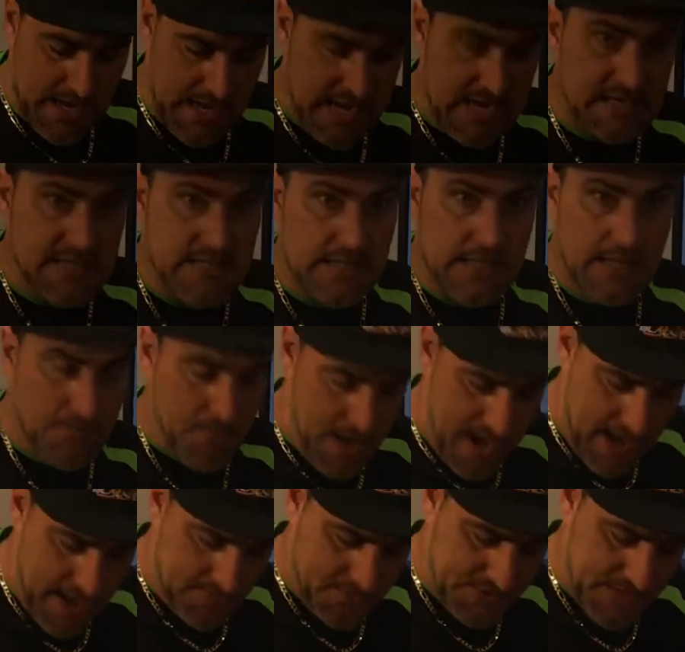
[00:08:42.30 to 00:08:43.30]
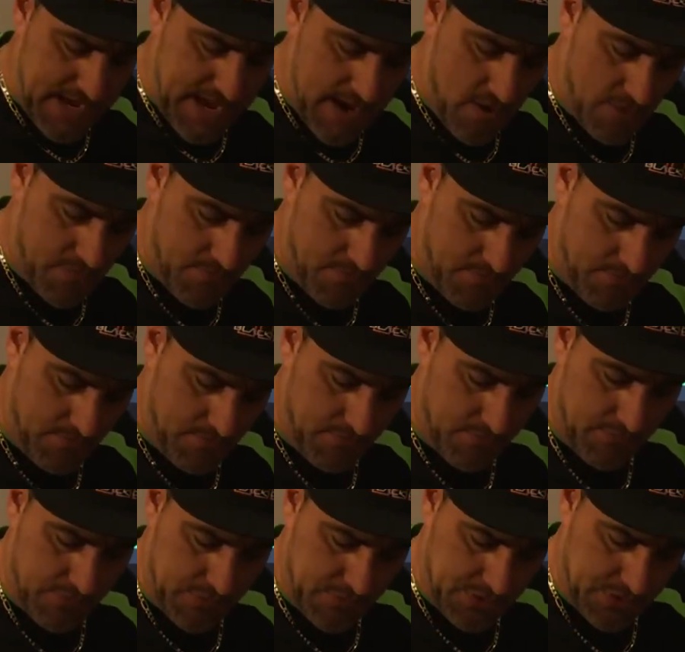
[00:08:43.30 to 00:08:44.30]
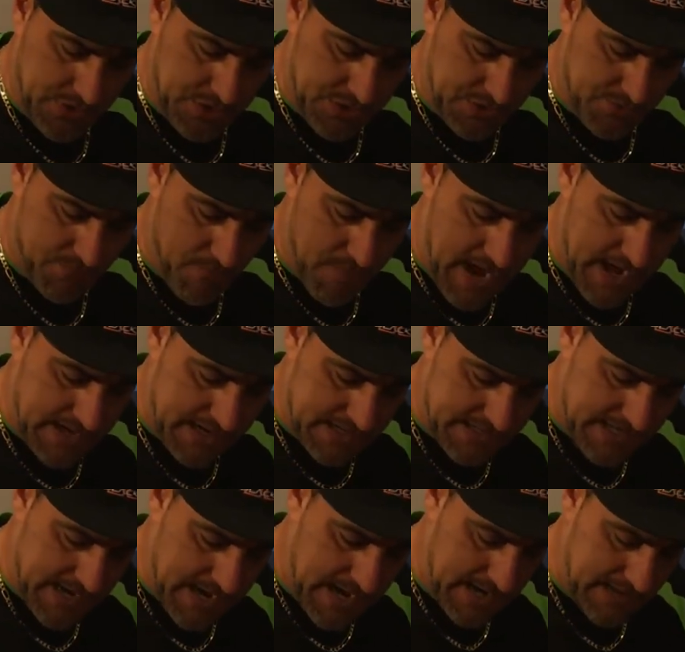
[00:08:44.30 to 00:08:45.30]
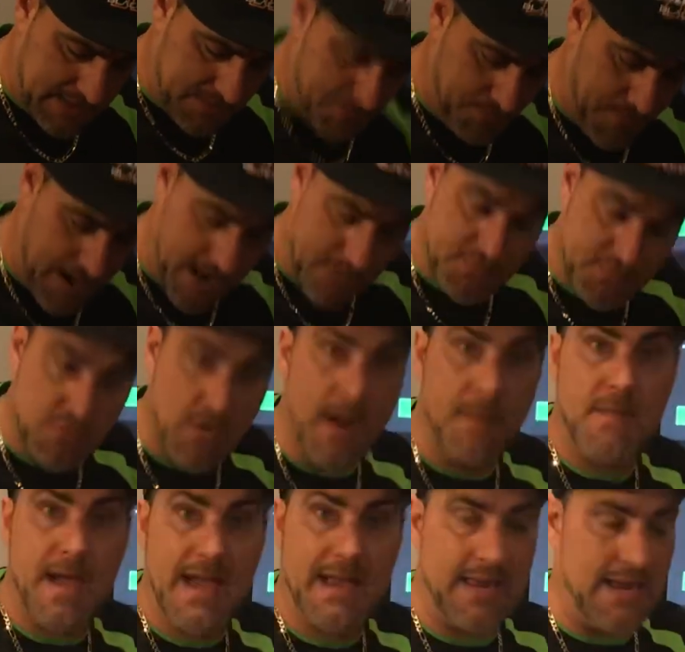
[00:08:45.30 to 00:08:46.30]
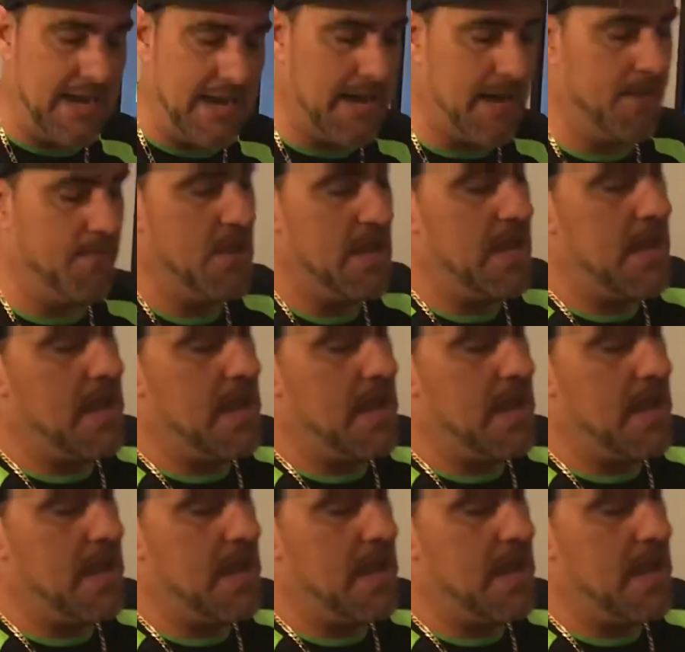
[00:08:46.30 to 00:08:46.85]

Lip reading: easily pops out, just magnetized and pops right back in.